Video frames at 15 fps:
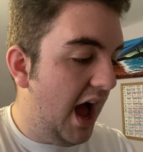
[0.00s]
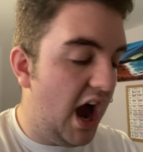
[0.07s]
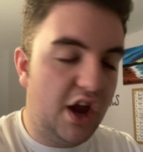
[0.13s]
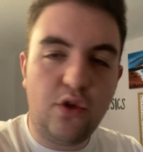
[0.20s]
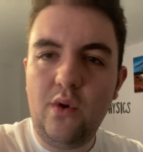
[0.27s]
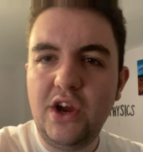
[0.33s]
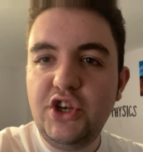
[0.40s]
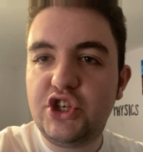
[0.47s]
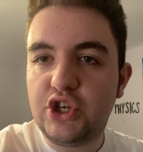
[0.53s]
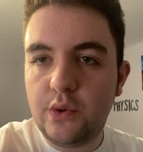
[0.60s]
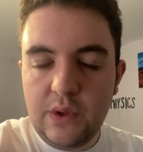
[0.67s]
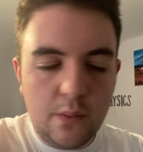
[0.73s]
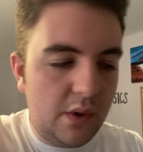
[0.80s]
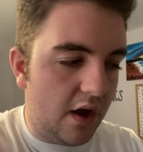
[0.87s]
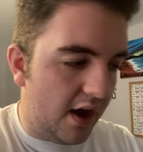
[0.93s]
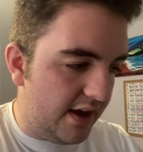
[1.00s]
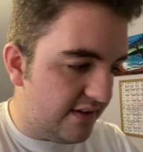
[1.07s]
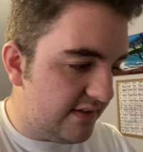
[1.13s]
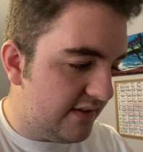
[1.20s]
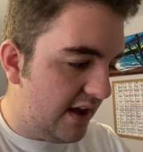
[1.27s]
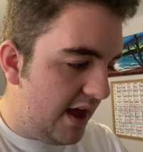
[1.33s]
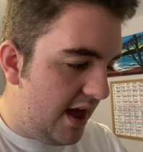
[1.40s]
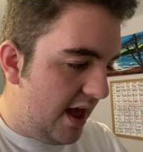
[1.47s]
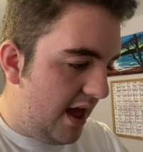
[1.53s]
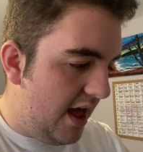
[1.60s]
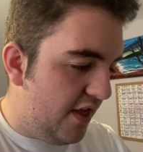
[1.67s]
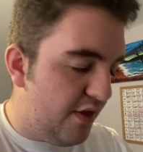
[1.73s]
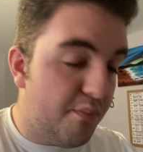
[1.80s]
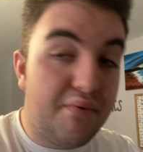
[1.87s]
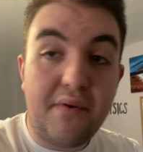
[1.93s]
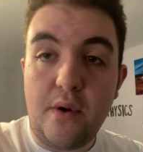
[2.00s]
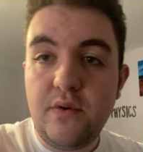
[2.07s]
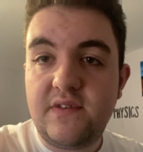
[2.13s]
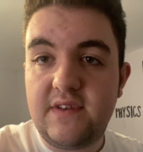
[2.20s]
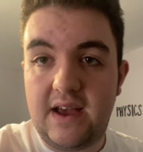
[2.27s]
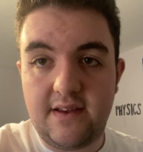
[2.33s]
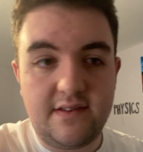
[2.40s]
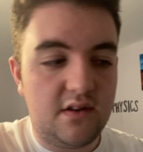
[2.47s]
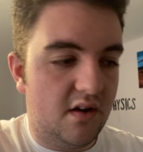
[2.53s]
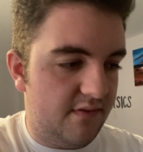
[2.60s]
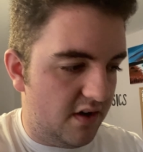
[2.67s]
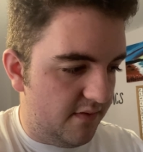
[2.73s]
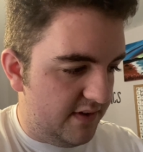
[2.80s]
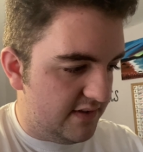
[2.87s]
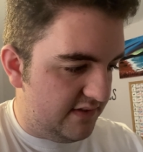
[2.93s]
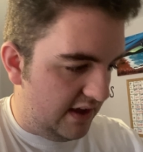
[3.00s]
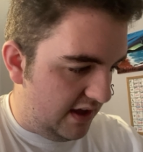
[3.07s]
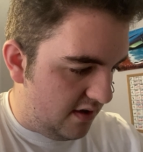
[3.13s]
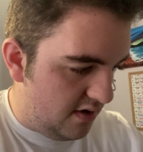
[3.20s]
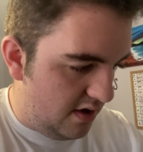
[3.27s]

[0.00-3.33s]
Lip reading: I thought I'd show you guys the process of obviously